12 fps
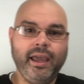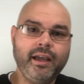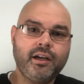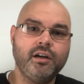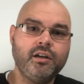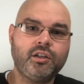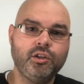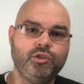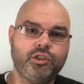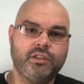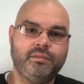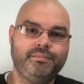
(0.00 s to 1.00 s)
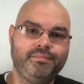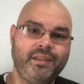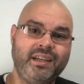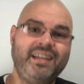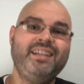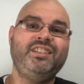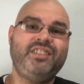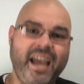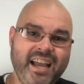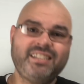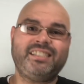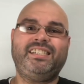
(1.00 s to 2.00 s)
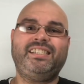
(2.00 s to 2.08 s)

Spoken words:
In conclusion, Change is